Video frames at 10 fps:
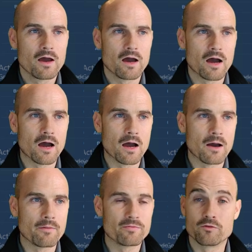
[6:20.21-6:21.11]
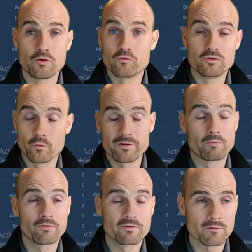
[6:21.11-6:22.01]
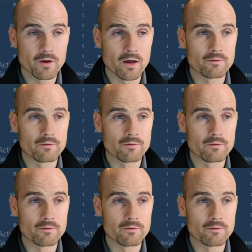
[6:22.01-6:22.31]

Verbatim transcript: uh, the, the, the, response, uh,